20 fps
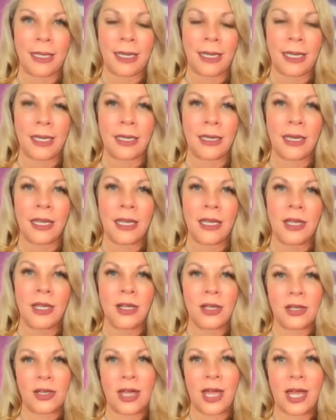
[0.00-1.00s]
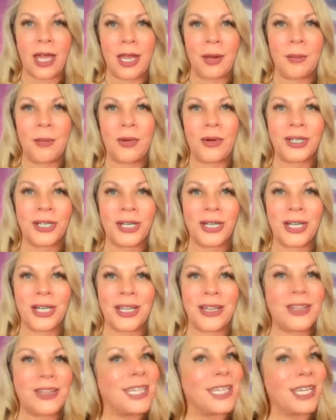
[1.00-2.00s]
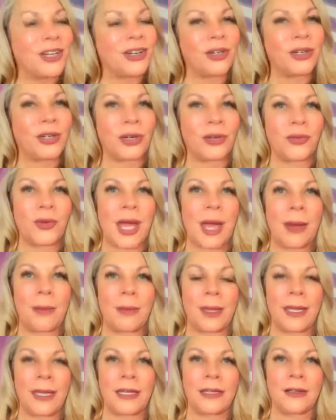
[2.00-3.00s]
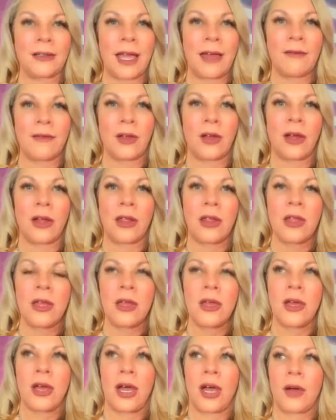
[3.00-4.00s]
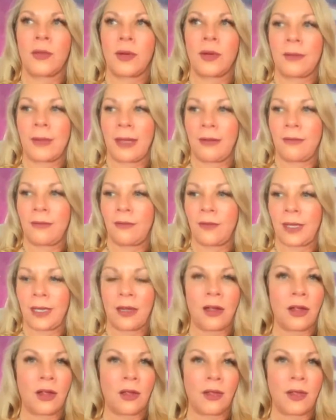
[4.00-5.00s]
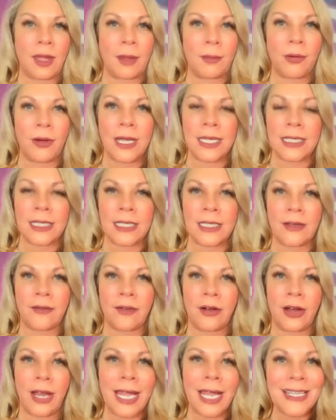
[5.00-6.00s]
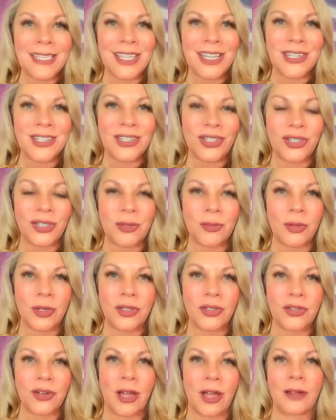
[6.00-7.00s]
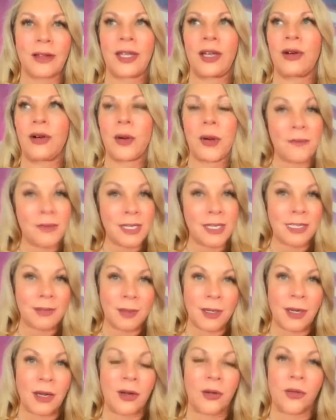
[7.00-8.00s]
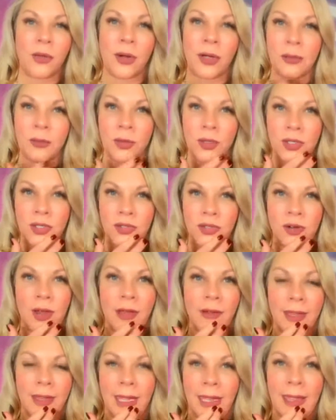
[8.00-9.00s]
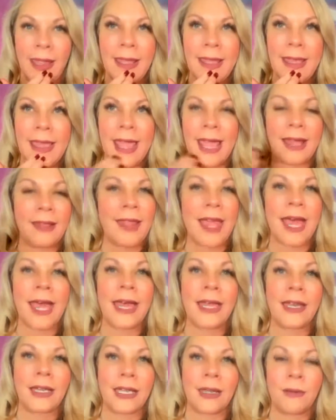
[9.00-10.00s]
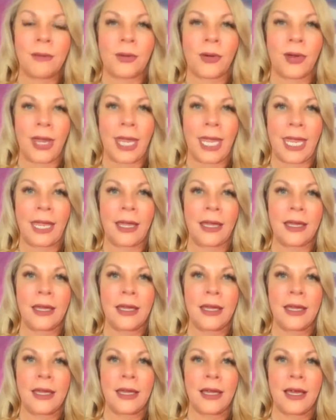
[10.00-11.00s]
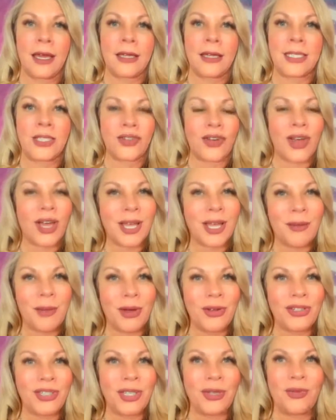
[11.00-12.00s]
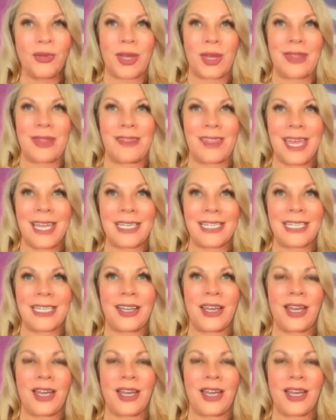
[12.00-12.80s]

in at a more clear or rapid level. We may feel the presence of our ancestors more strongly, or of the spirit world more strongly, and that can bring strong emotion with it.